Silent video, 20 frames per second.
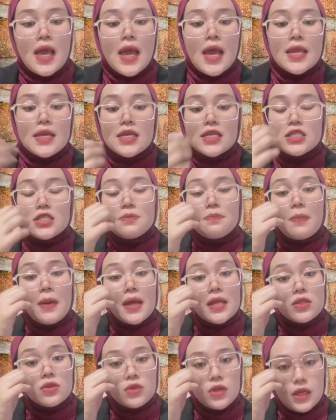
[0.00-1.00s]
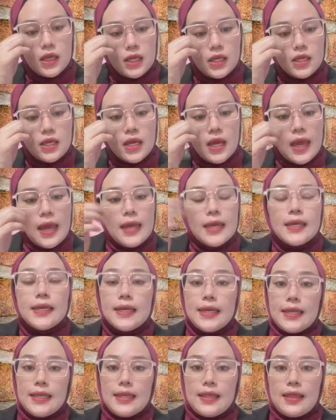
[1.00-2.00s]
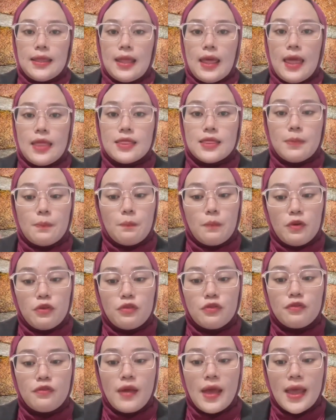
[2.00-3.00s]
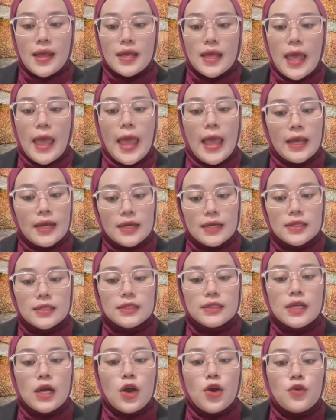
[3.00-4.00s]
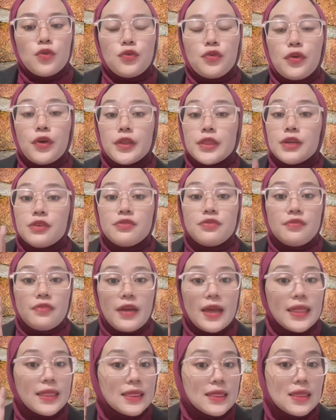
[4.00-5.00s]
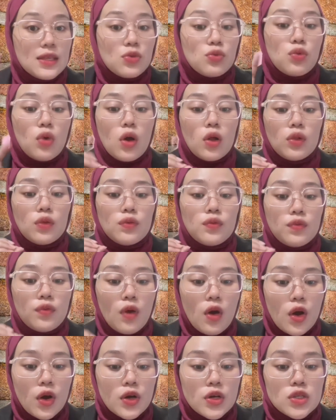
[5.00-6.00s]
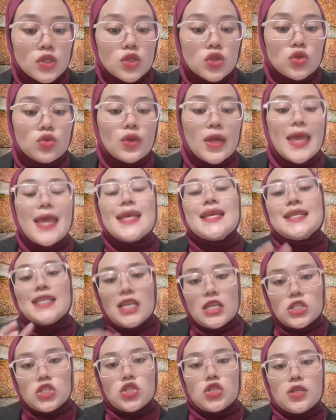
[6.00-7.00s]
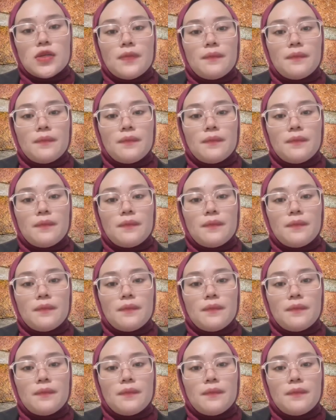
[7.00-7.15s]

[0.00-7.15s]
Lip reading: the spatulae hit at the perfect angle for the van der Waals force to engage.